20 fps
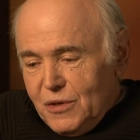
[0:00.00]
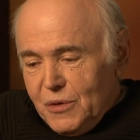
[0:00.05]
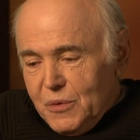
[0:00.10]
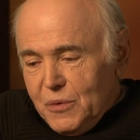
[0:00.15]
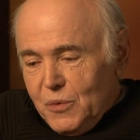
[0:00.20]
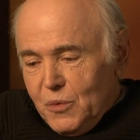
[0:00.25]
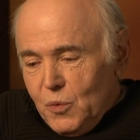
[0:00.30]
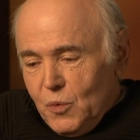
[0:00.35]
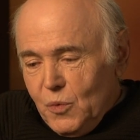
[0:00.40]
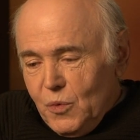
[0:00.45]

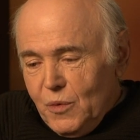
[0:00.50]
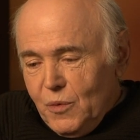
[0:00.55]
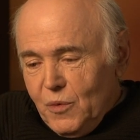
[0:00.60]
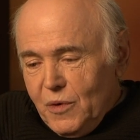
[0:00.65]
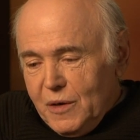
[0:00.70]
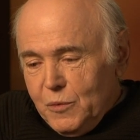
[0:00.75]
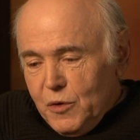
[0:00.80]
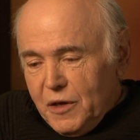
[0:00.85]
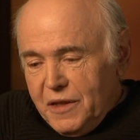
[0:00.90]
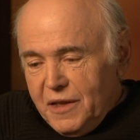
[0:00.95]
to
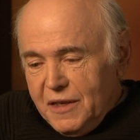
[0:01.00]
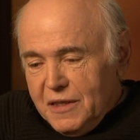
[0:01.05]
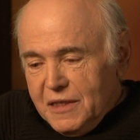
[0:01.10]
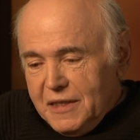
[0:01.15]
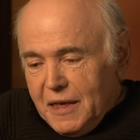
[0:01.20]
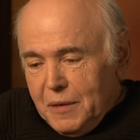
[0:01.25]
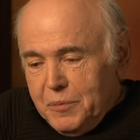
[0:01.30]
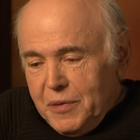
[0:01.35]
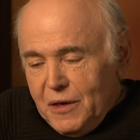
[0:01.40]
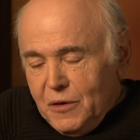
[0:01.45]
one where
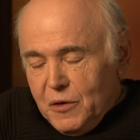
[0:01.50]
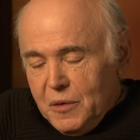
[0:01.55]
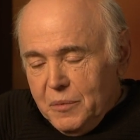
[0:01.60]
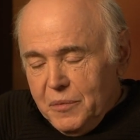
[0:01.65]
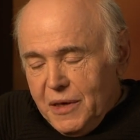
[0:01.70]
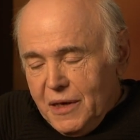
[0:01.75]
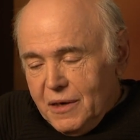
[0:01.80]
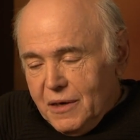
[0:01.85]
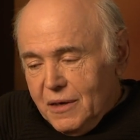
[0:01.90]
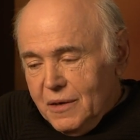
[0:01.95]
things get better
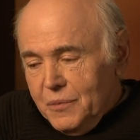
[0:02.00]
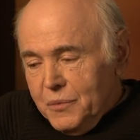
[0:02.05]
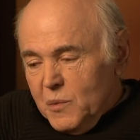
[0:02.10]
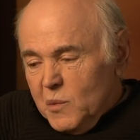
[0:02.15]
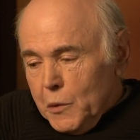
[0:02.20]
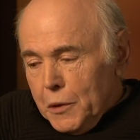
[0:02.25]
and better.